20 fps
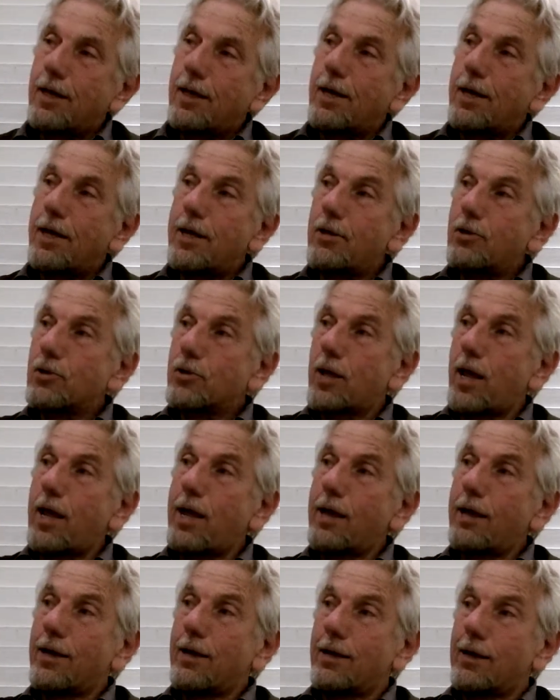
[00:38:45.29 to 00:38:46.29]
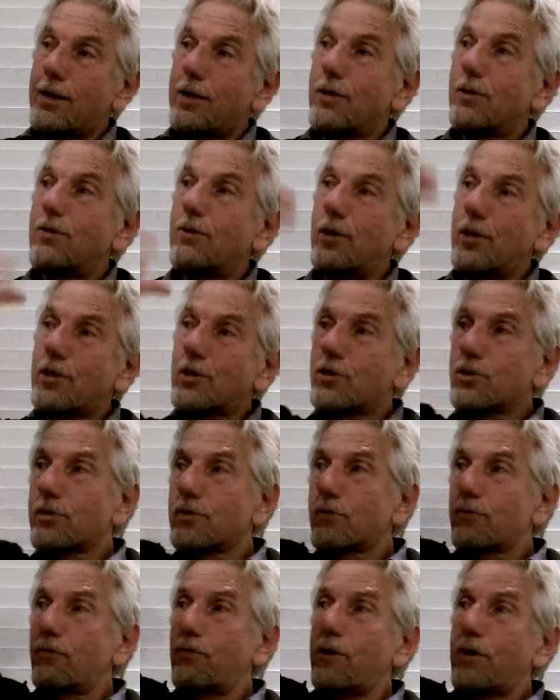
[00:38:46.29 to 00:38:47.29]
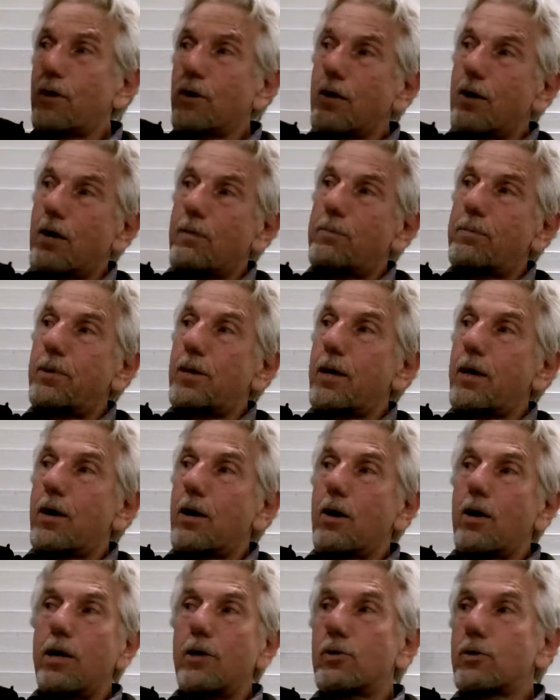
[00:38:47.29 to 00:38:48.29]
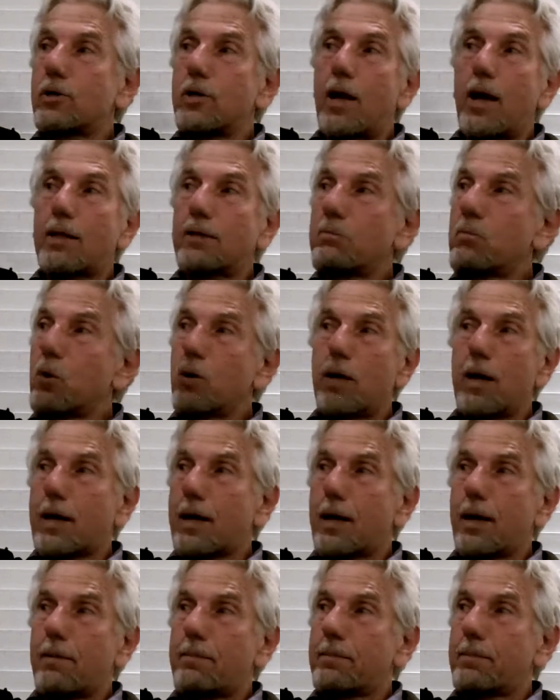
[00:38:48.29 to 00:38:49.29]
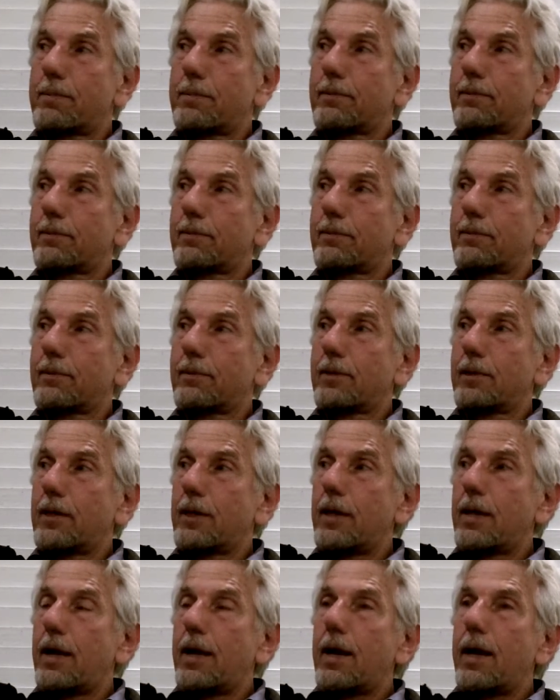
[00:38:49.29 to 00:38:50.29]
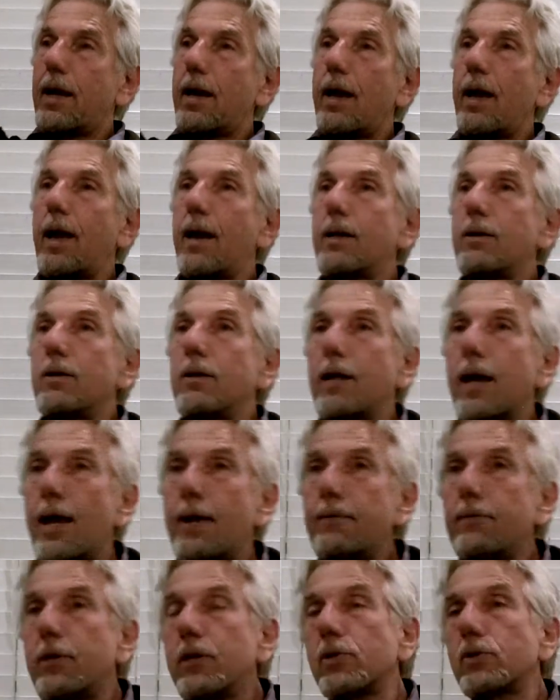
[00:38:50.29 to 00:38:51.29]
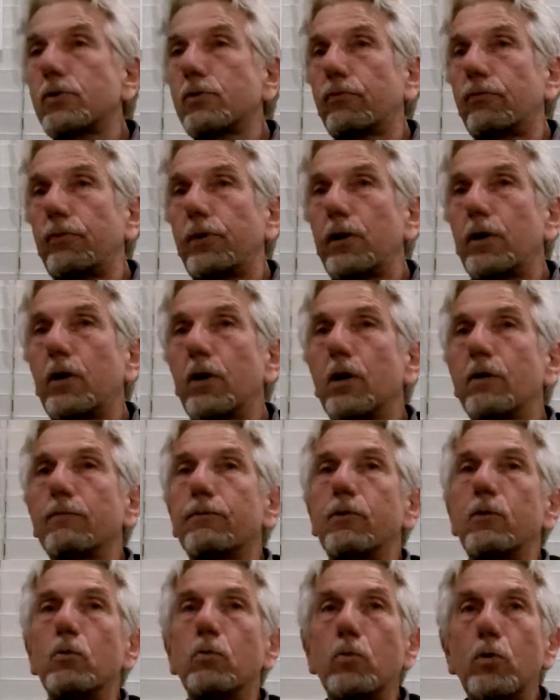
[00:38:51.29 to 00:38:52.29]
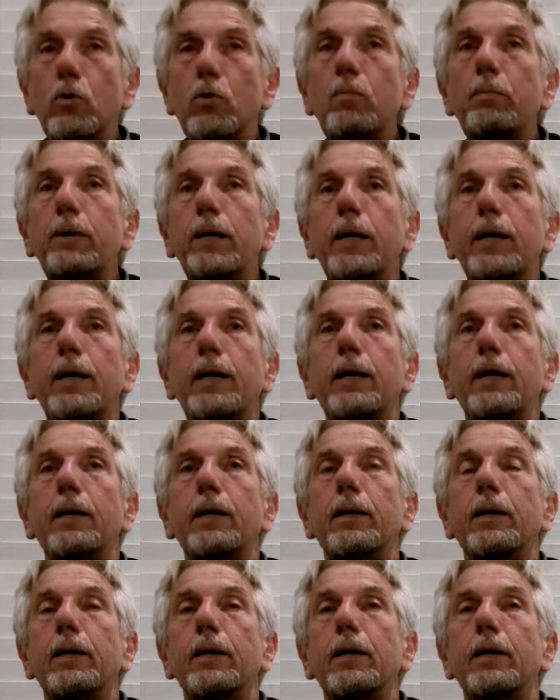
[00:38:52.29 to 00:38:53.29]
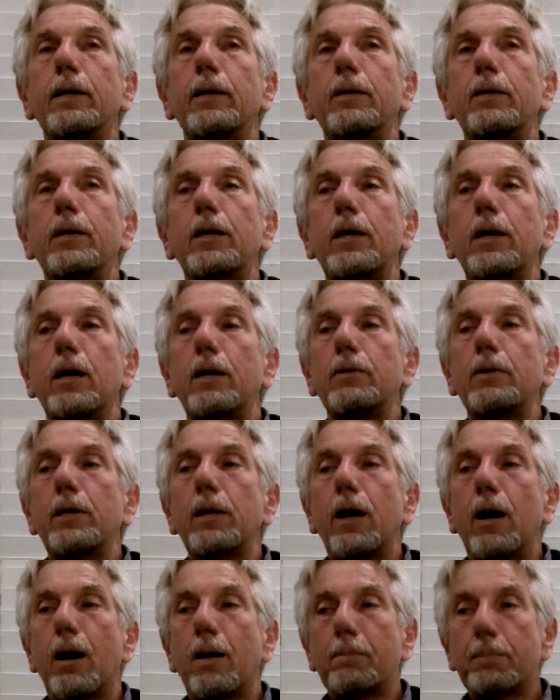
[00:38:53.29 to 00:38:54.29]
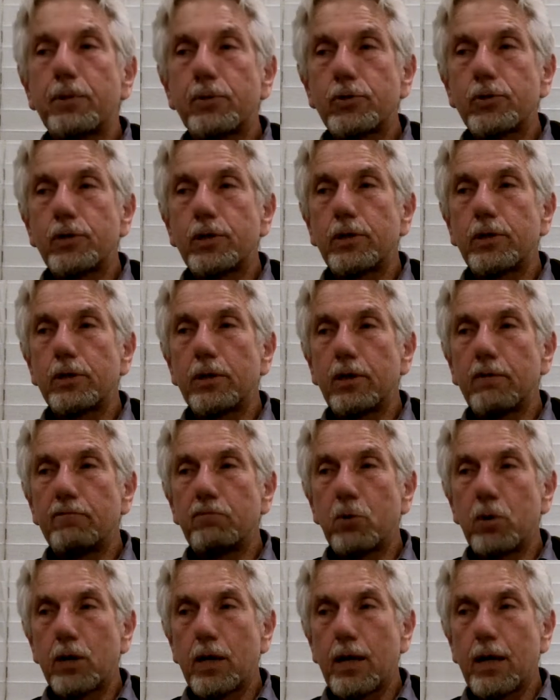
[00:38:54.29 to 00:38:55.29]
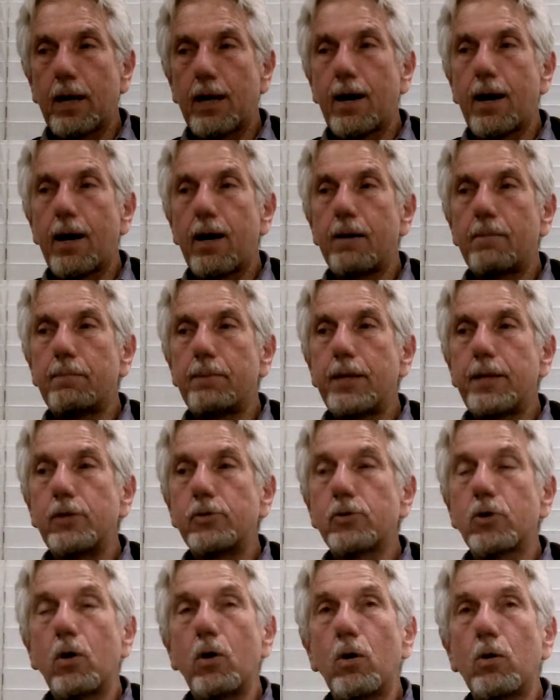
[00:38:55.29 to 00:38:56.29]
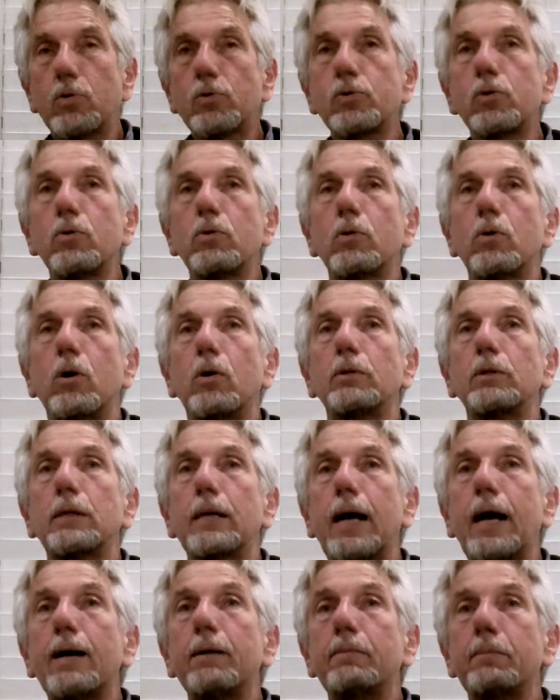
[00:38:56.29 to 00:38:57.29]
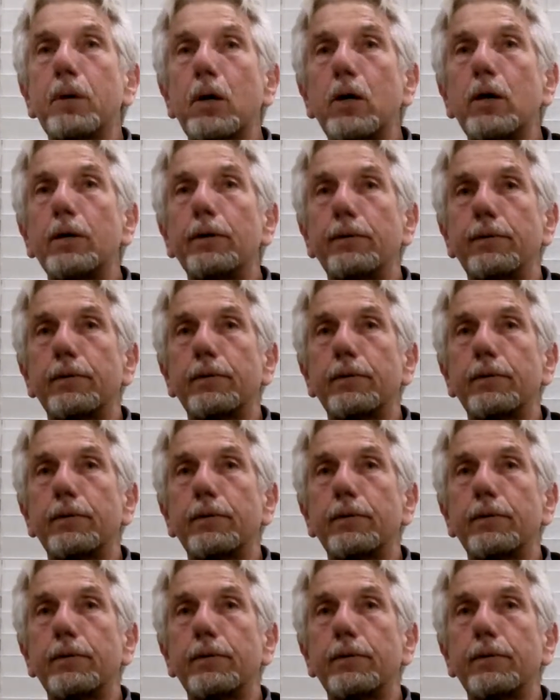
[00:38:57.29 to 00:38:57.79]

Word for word: he's saying this sphere up there is not Moraka. And, and this sphere for Rumi, the, the opposite of Morakab, is also called Rahman.